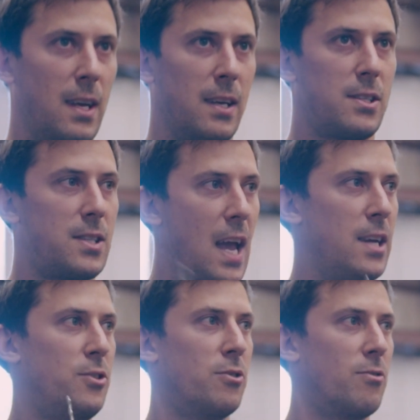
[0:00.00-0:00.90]

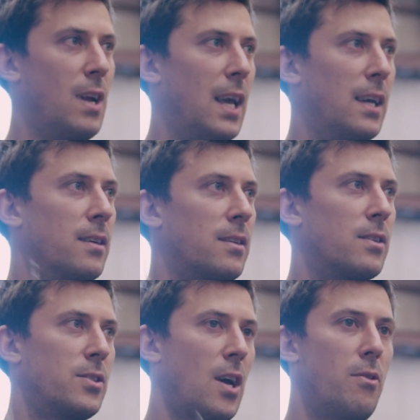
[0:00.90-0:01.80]
stage your drilling
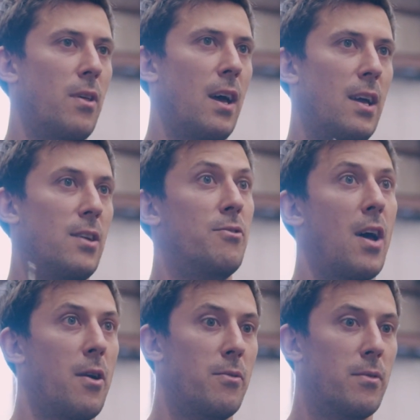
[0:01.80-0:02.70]
so that you
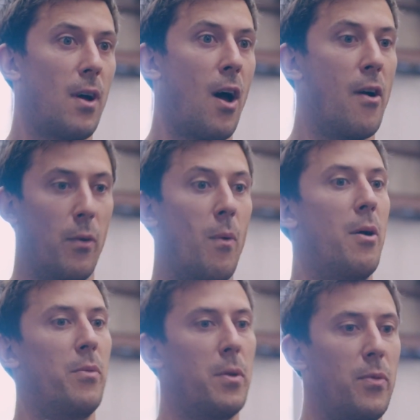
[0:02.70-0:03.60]
don't
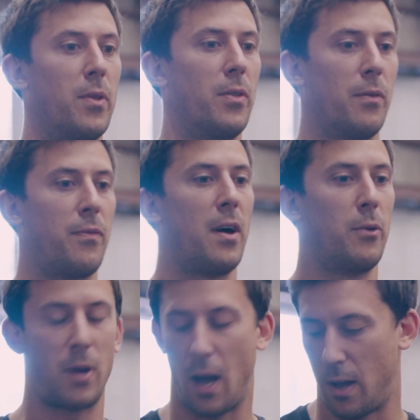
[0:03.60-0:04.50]
overwhelm the
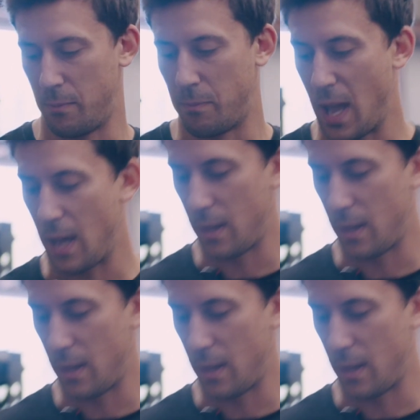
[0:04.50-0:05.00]
final cut bit,